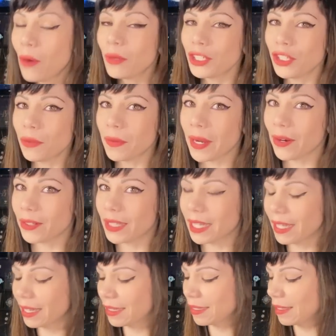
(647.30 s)
which it
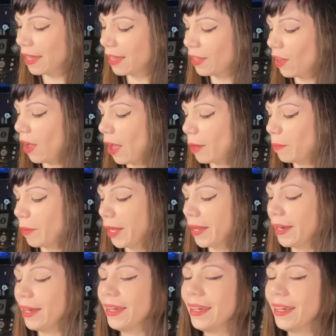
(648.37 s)
rarely is, thank God. But